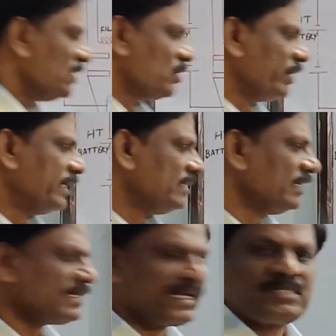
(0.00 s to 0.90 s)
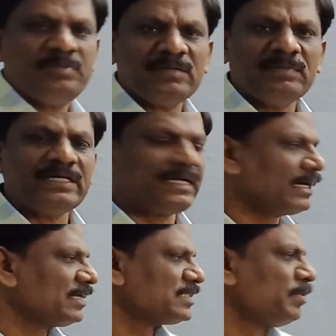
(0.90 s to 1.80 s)
So in this experiment,
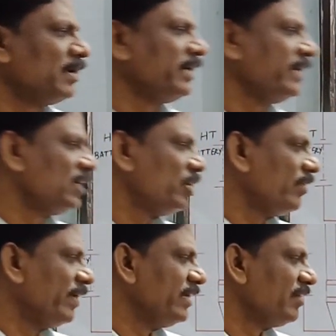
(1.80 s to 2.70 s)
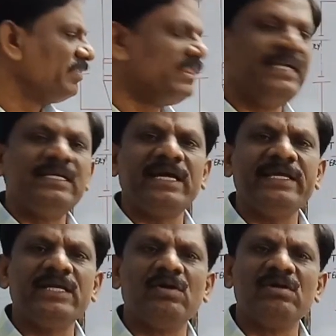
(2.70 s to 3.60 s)
corresponding to a value of theta
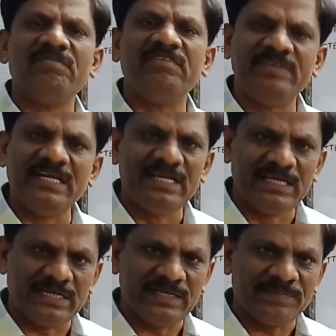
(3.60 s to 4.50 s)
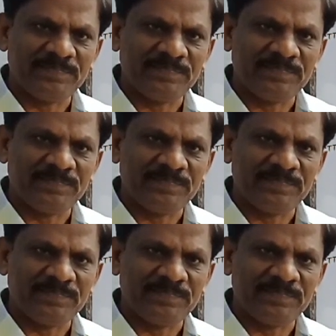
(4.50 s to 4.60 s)
equal to 50 degree,